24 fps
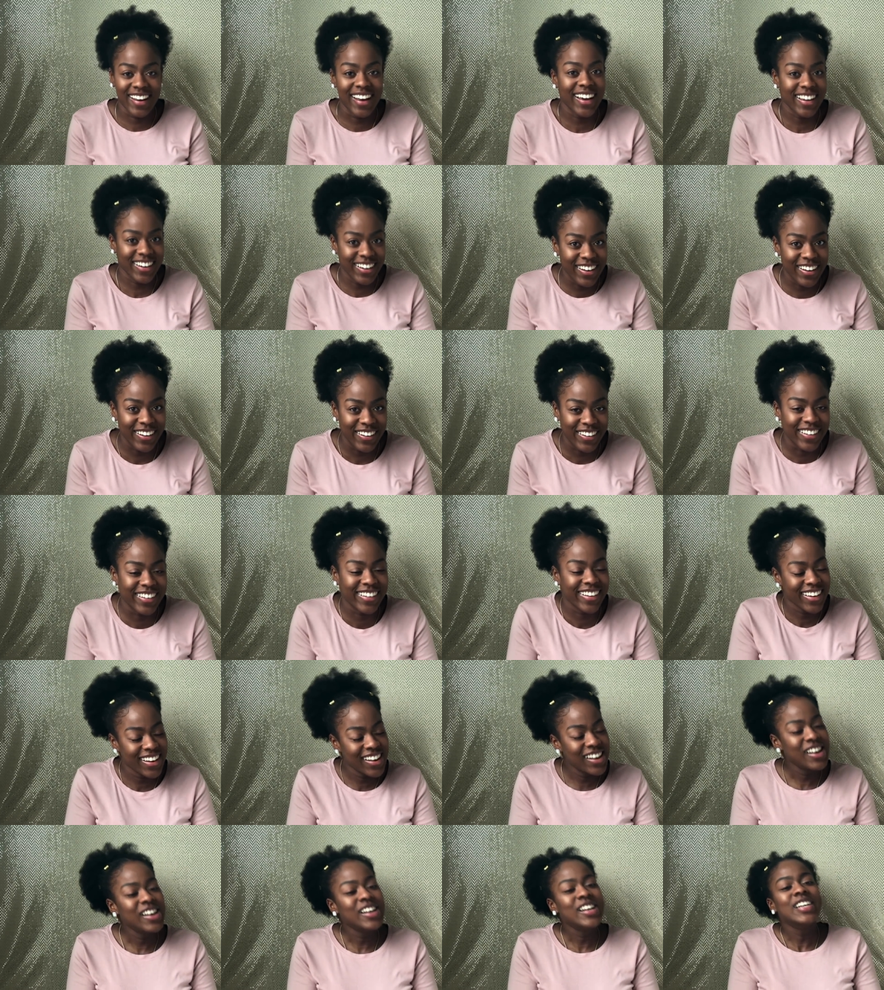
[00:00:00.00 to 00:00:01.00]
I know.
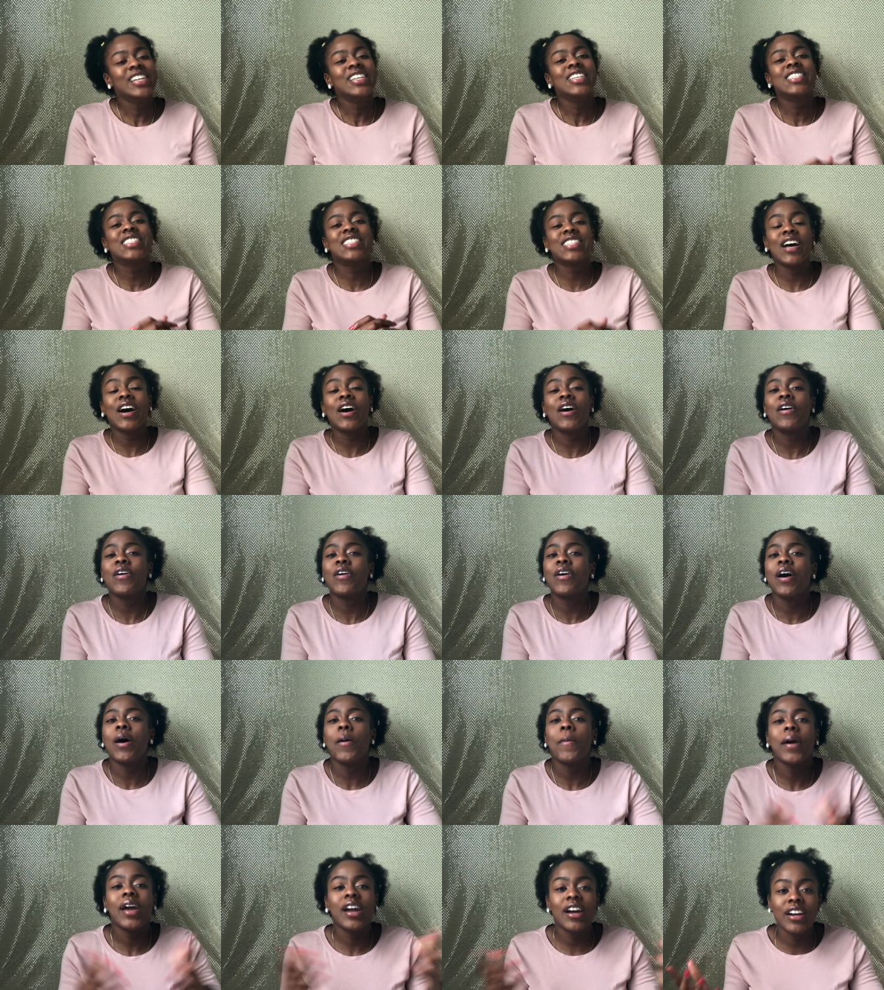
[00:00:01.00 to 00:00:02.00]
So
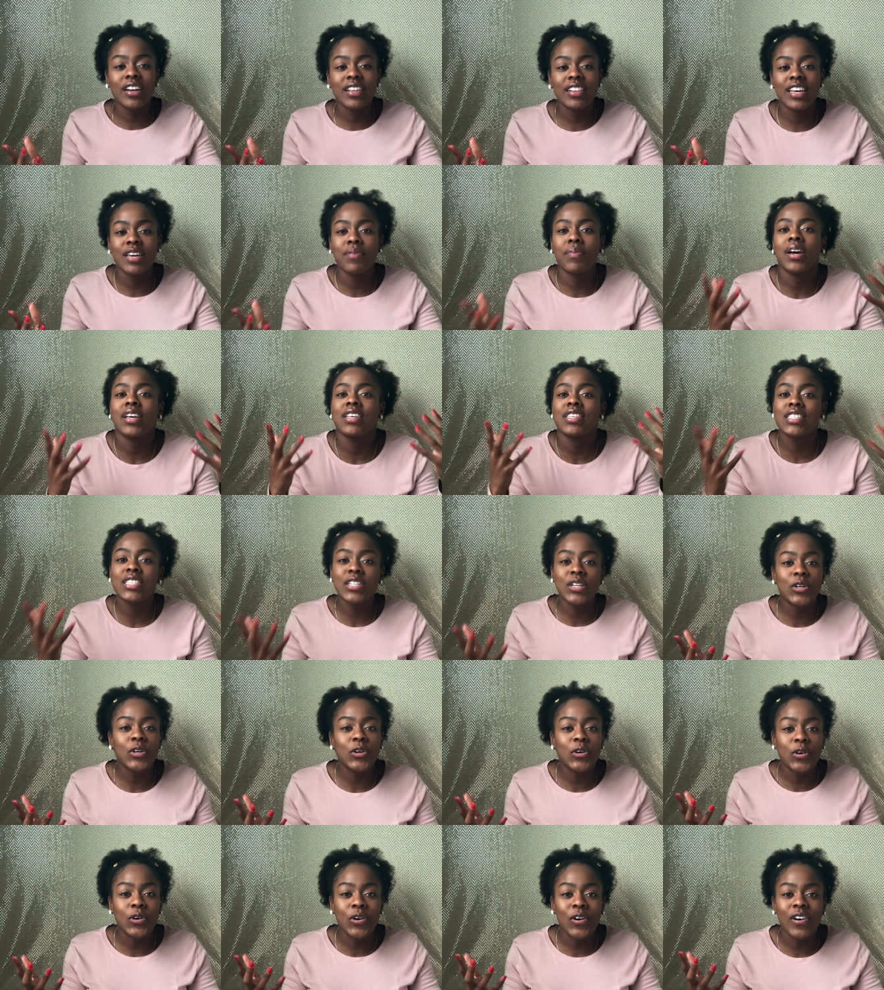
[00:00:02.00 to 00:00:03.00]
apparently my
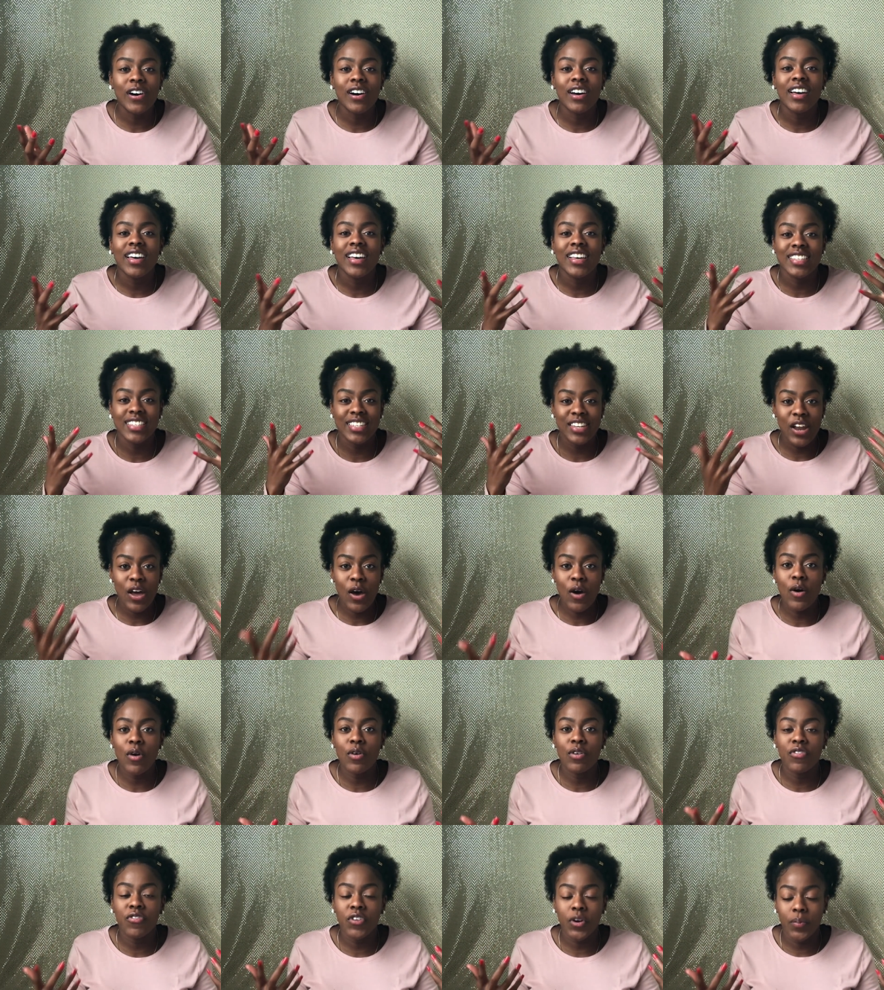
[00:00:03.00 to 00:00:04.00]
school is
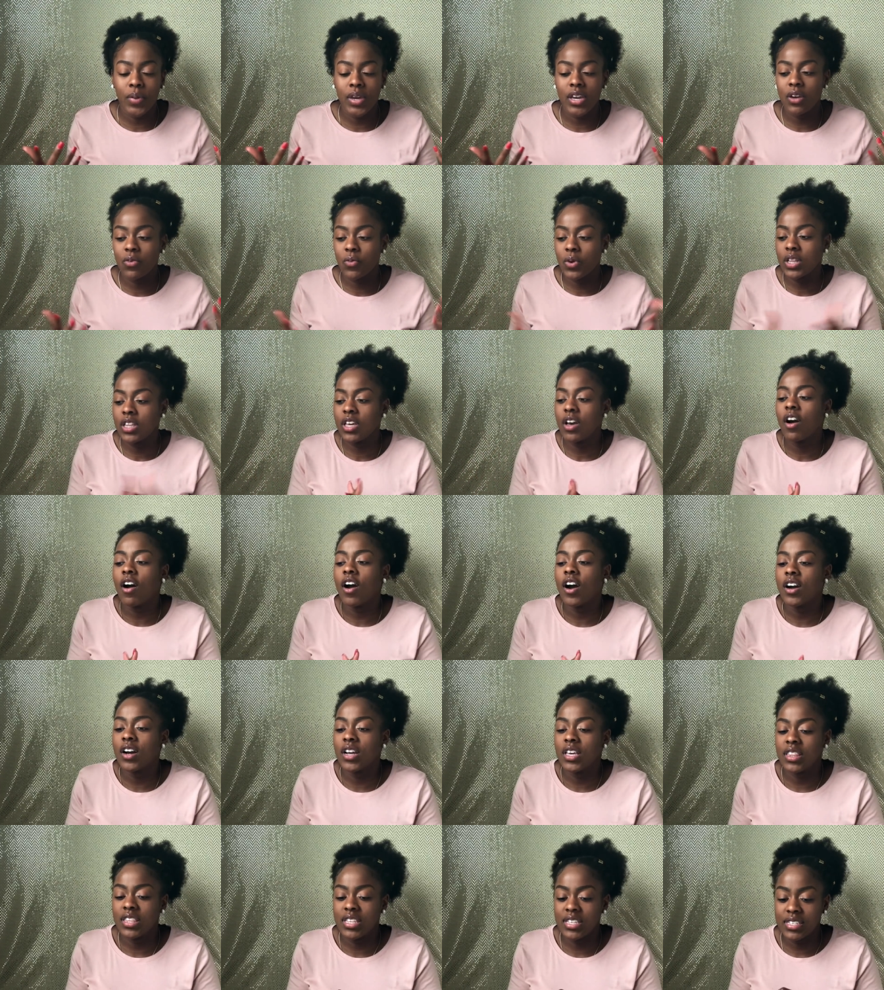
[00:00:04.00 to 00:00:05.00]
known for being really
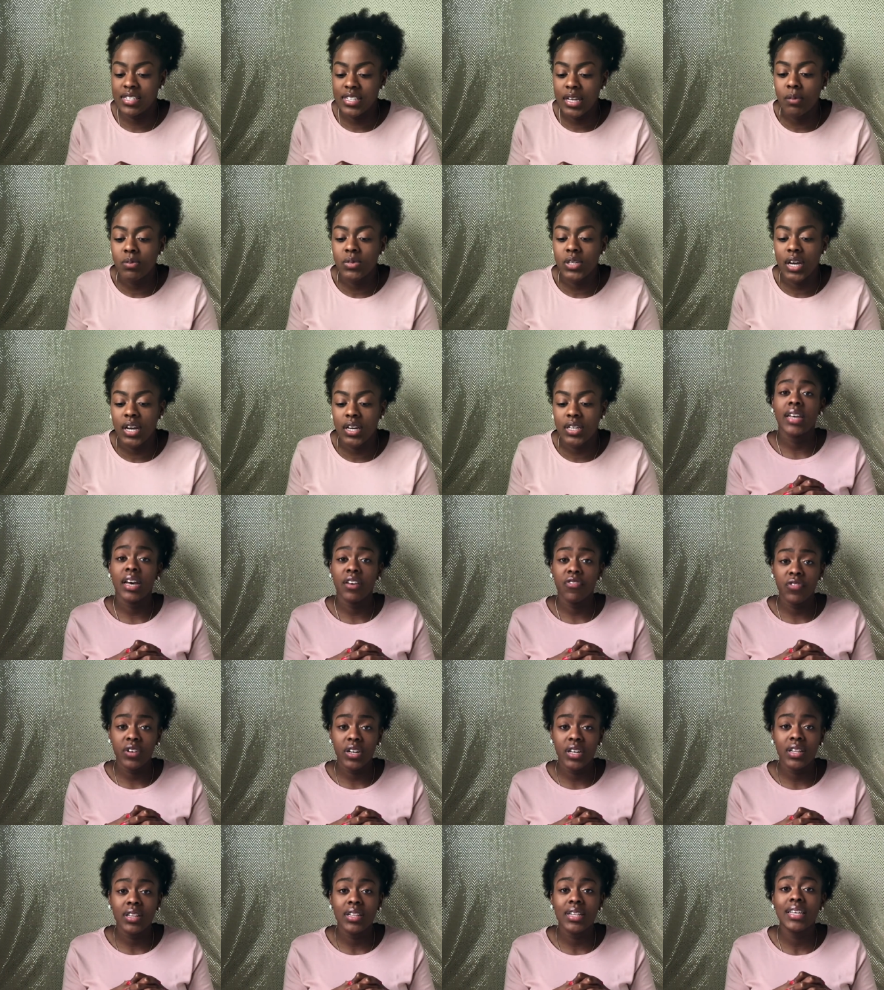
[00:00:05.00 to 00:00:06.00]
hard in this subject.
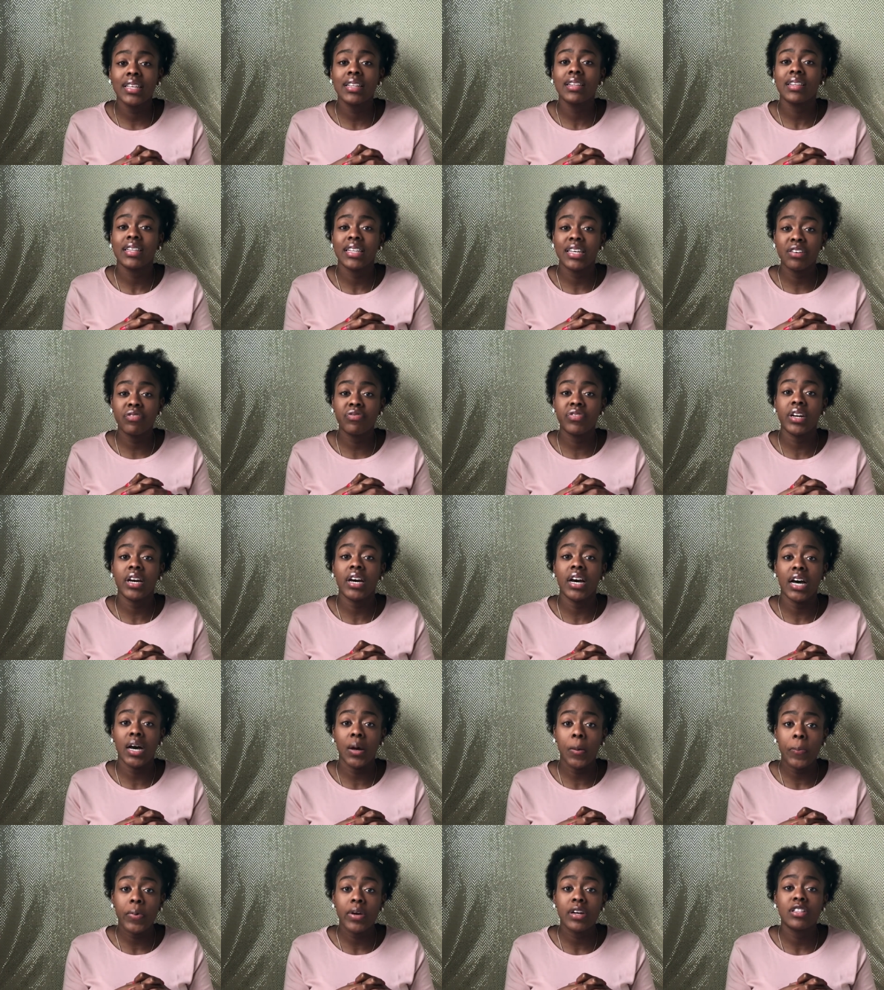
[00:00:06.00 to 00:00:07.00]
Definitely lived
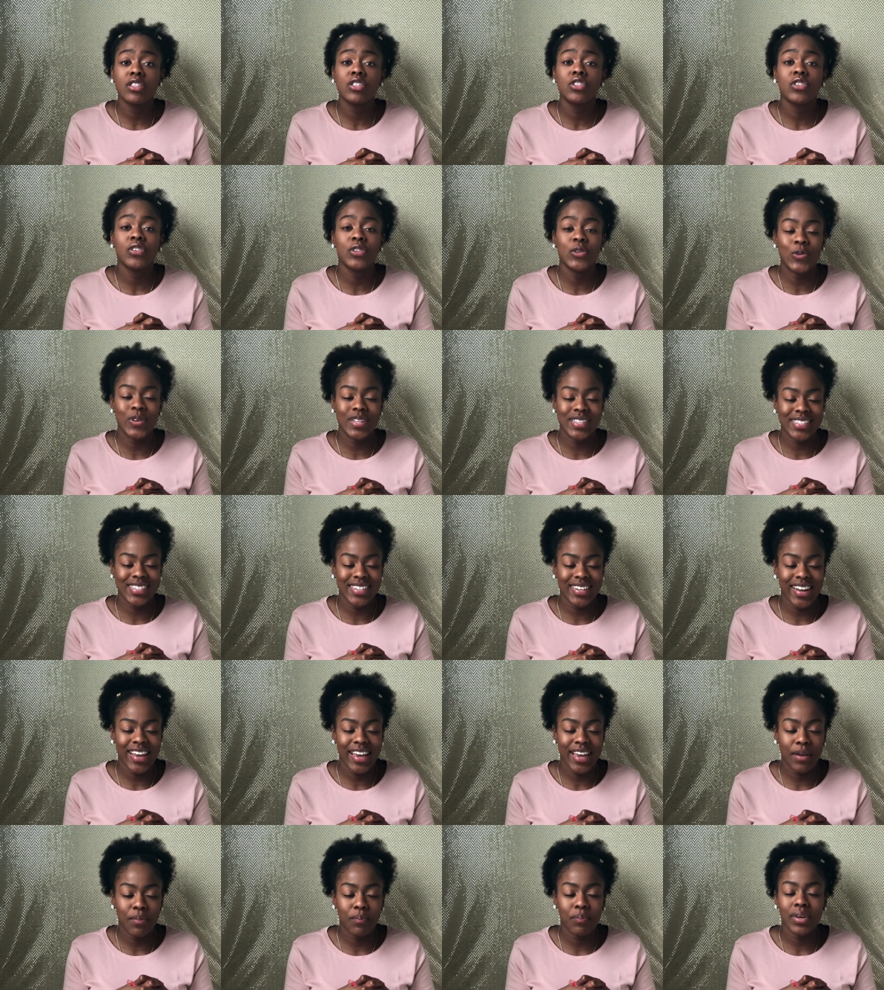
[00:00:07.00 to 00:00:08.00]
up to its
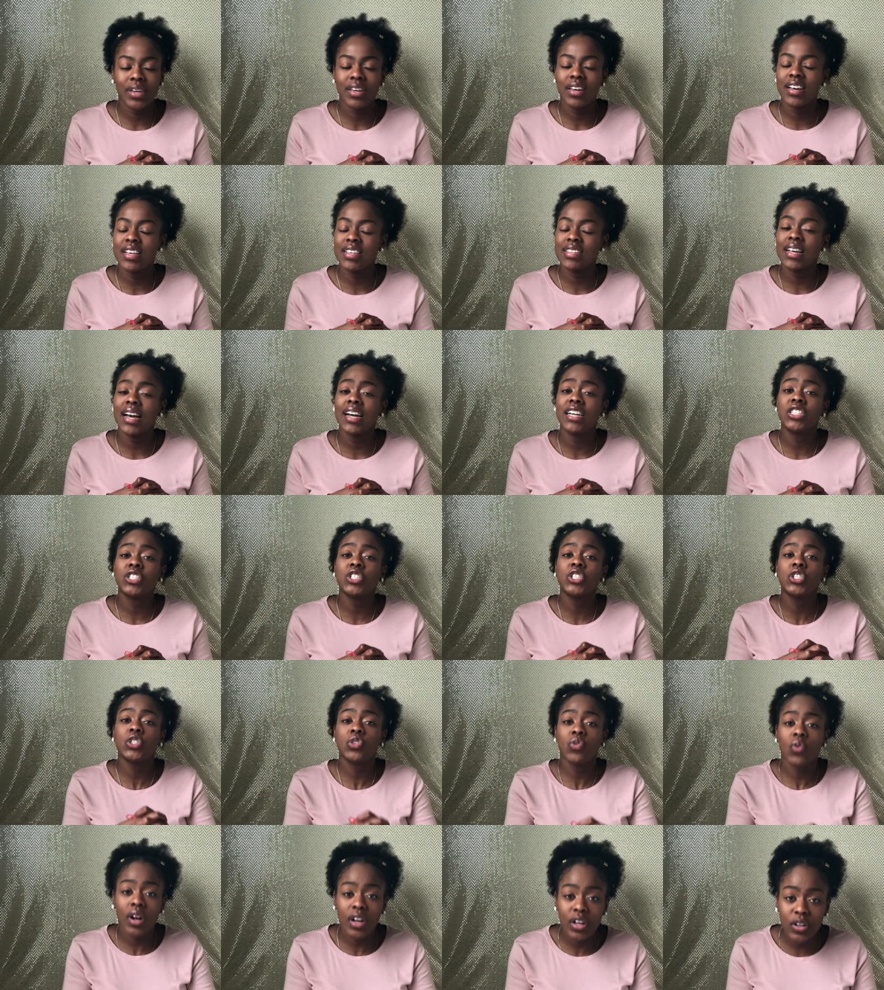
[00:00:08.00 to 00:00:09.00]
name because I
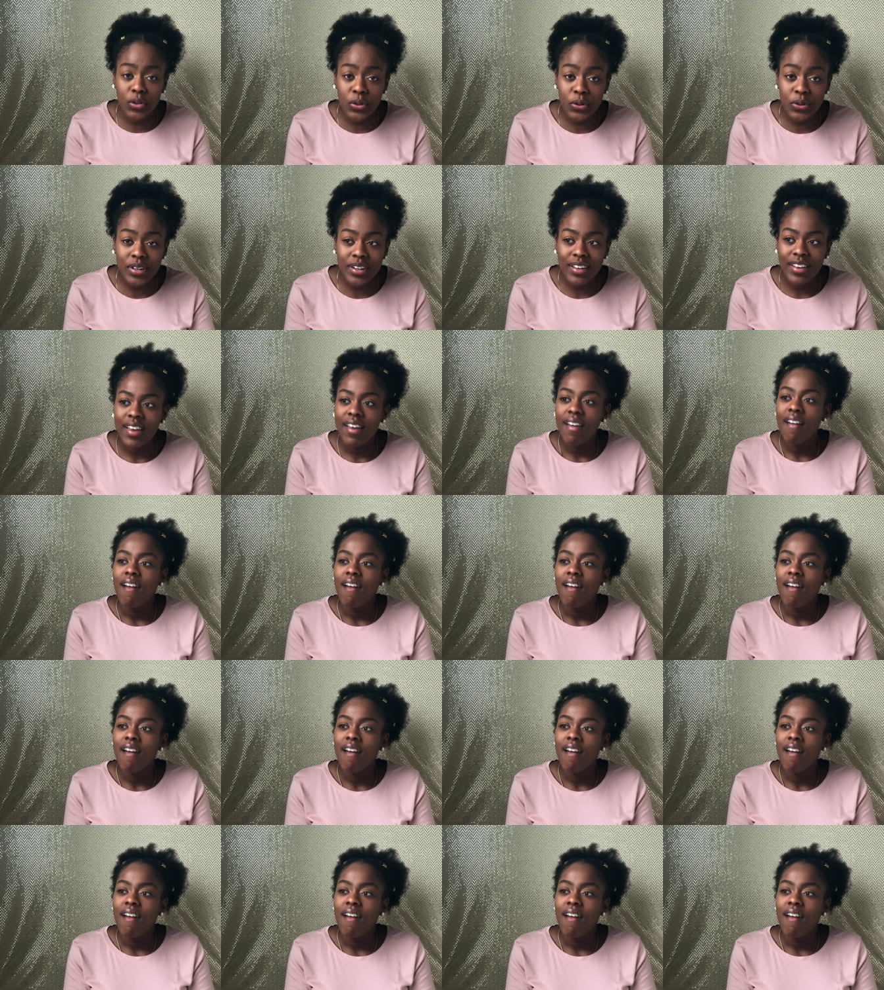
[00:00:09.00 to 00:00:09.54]
struggled